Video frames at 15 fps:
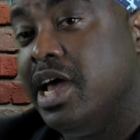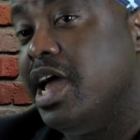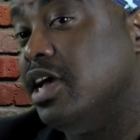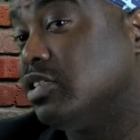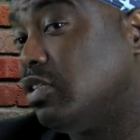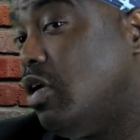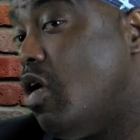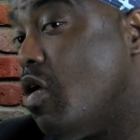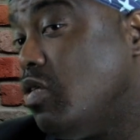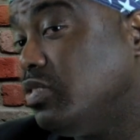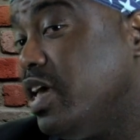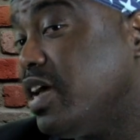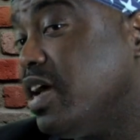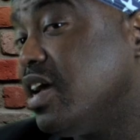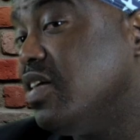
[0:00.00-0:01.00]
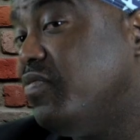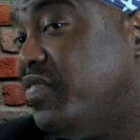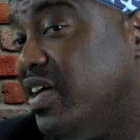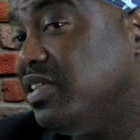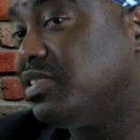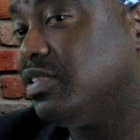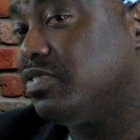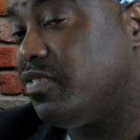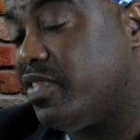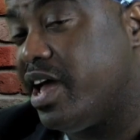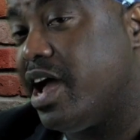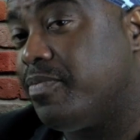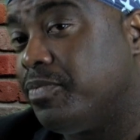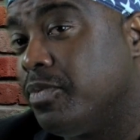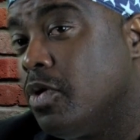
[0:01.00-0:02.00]
as long as they can convince us of
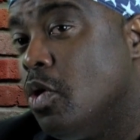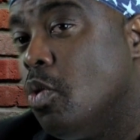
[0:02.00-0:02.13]
that,